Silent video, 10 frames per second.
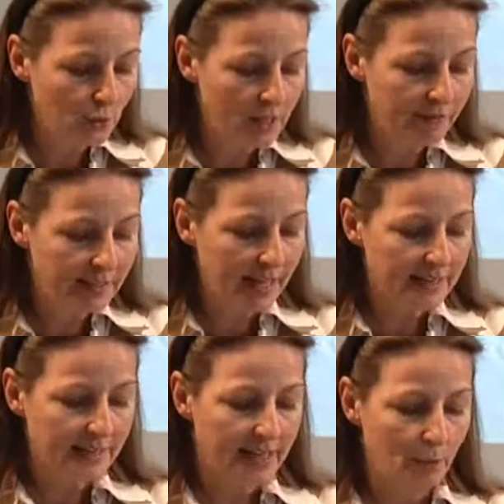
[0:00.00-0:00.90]
you even can
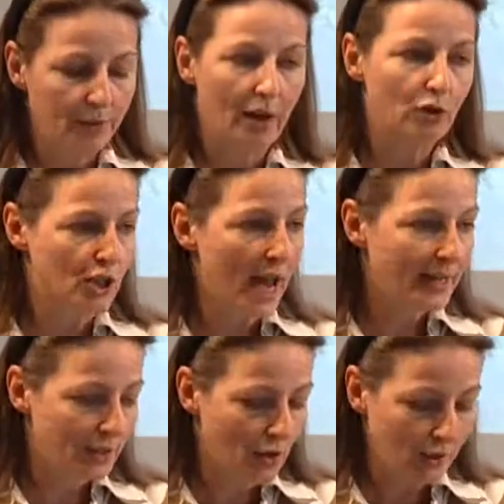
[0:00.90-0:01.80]
ski without
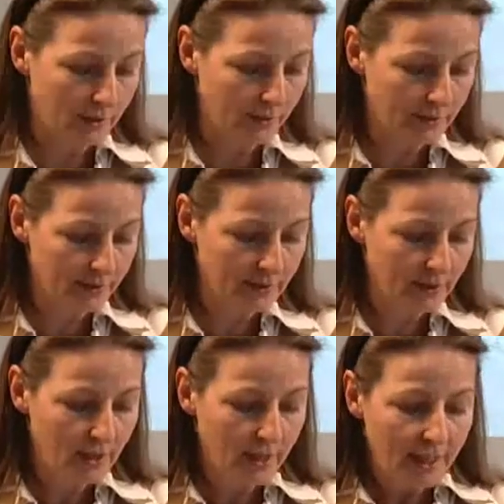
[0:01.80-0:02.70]
jacket on?
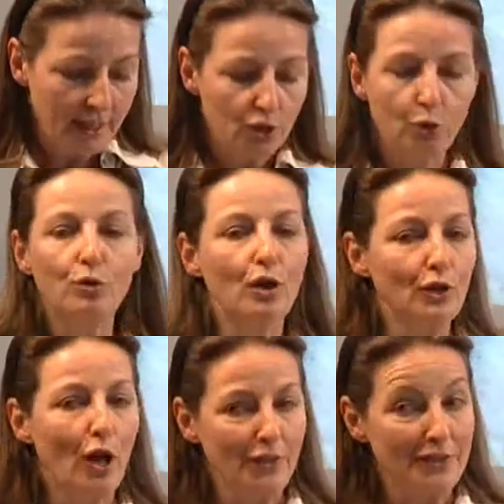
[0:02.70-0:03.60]
True, not
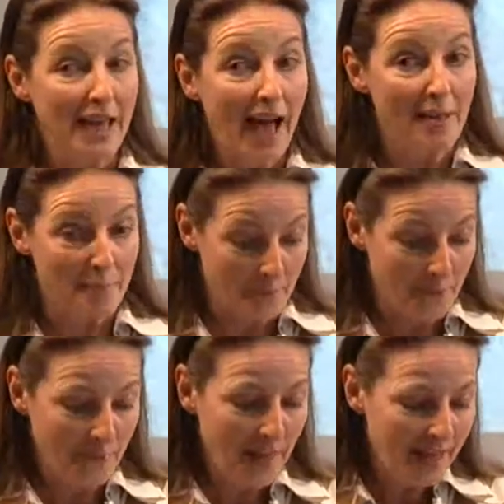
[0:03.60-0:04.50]
all the time,
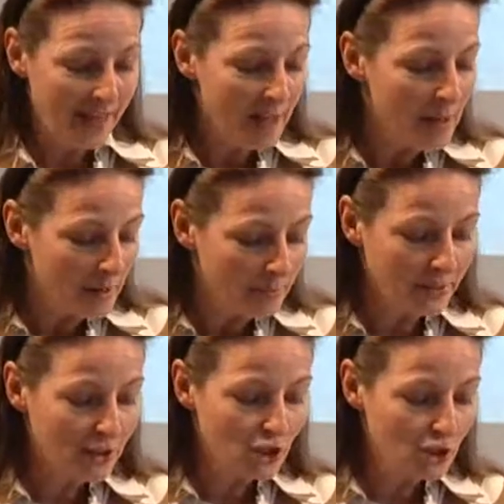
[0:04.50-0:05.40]

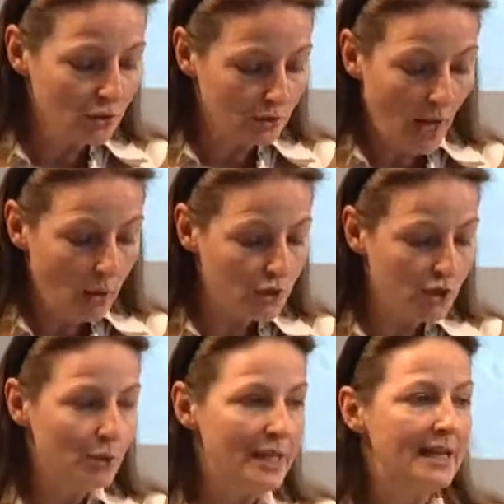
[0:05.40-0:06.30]
but the town's
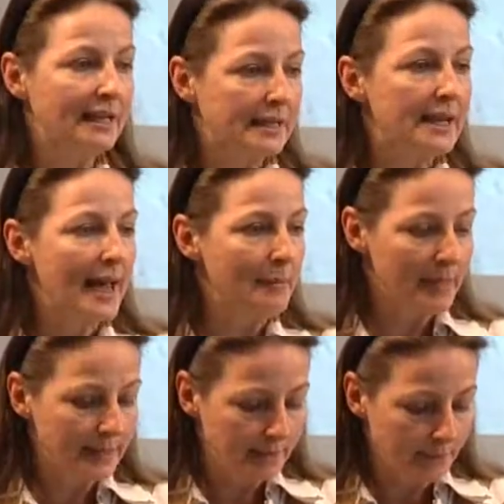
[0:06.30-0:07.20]
unique
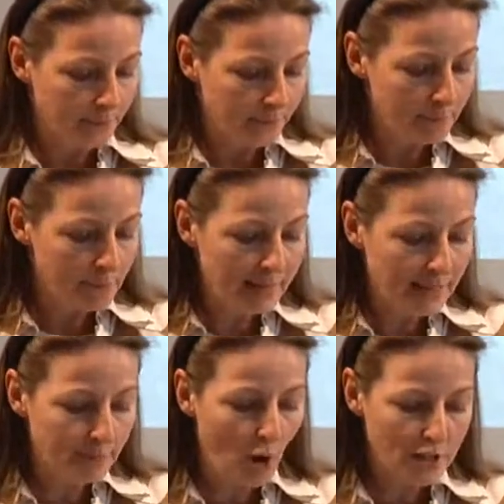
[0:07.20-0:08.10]
climate makes
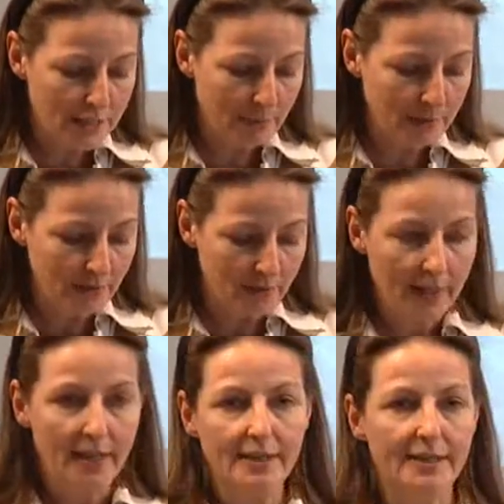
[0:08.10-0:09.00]
it possible.
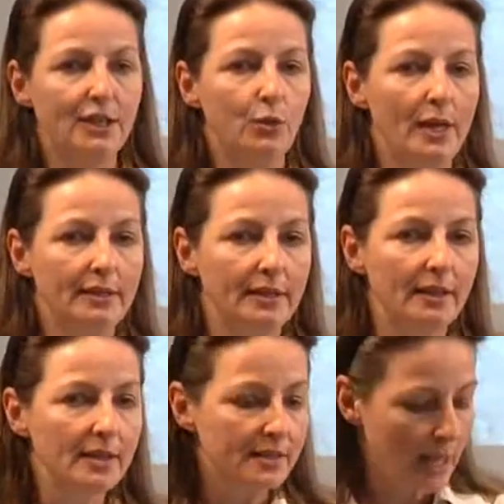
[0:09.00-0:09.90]
Situated
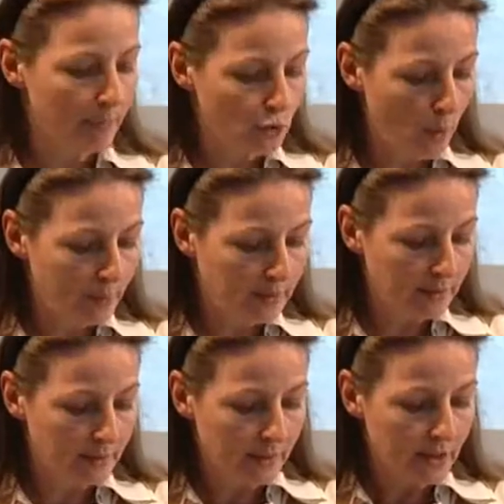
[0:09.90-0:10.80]
in the
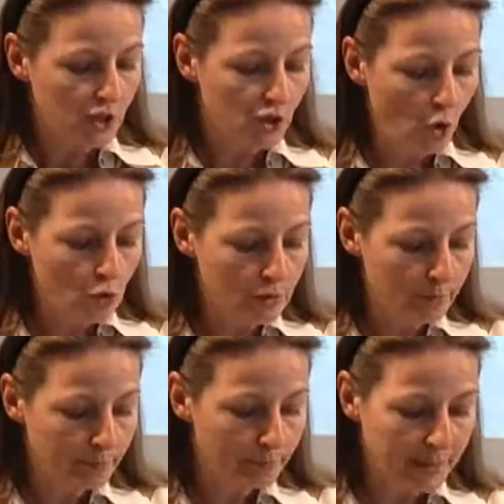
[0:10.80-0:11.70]
subtropical zone
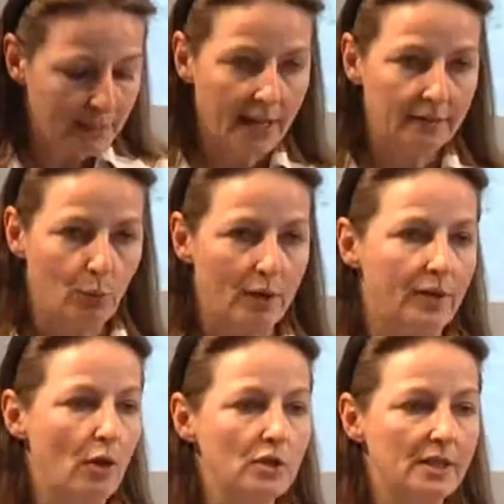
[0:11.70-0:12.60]
but at
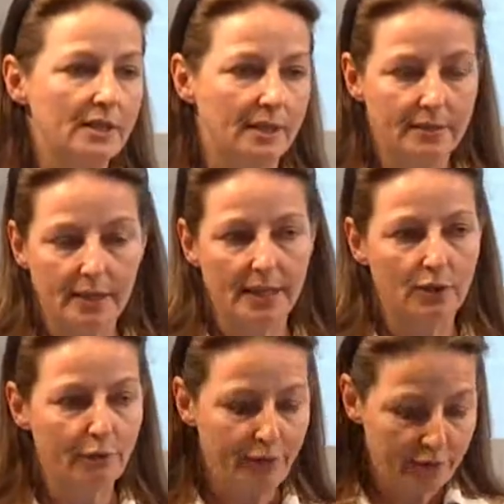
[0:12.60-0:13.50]

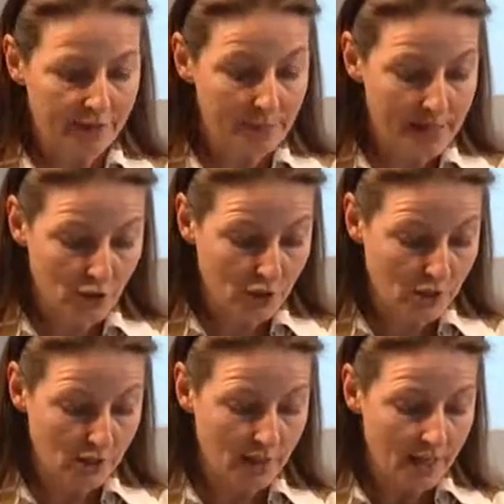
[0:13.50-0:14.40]
1,650 meters,